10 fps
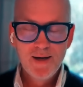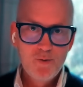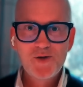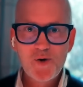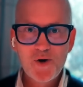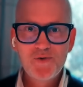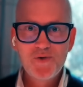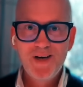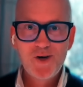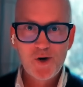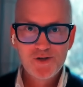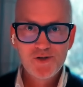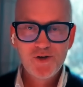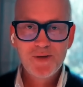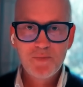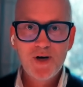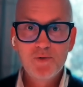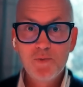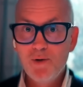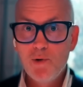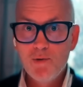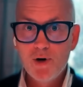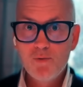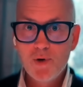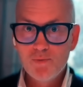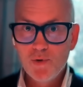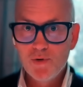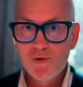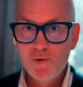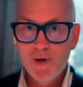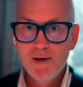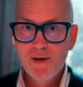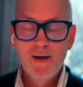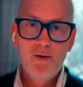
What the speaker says: Parents are not really concerned about where we were, what we were doing.